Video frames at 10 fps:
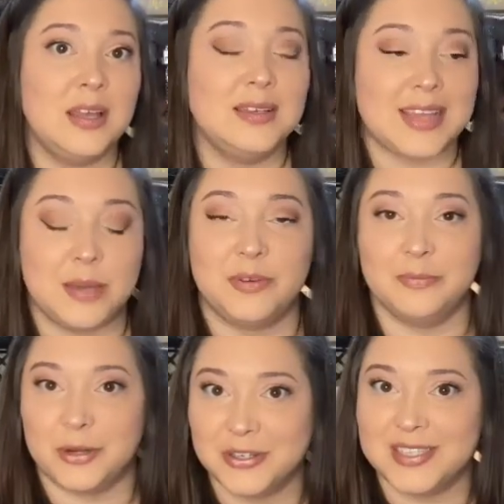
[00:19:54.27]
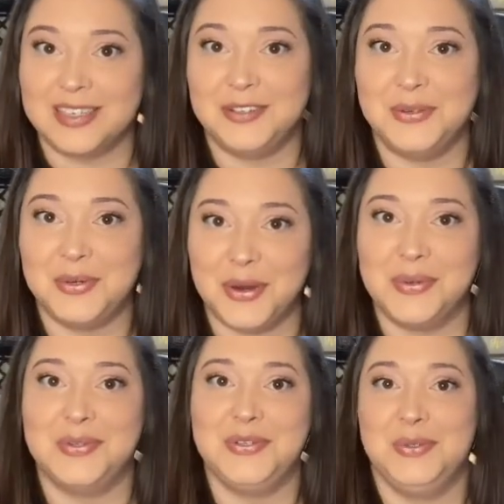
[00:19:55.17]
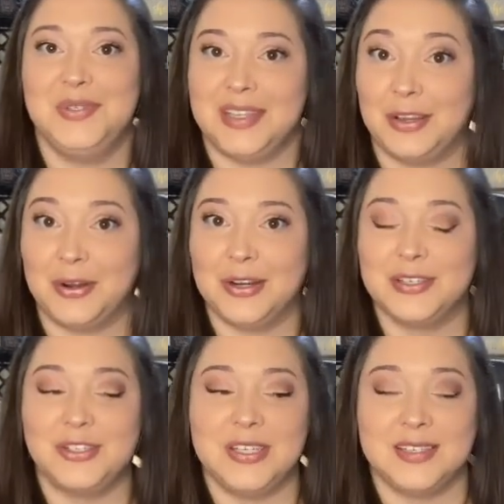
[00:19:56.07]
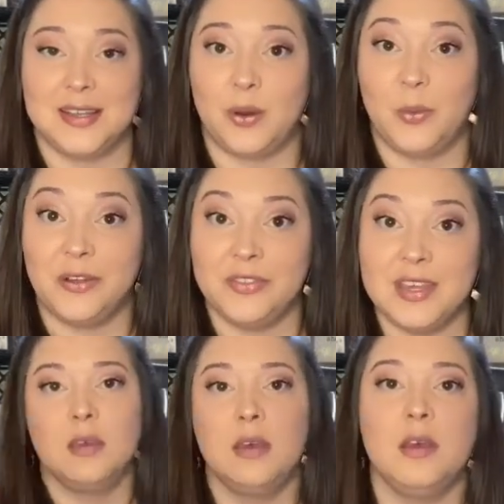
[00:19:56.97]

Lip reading: type of person who goes to Cinegard. She is not wealthy.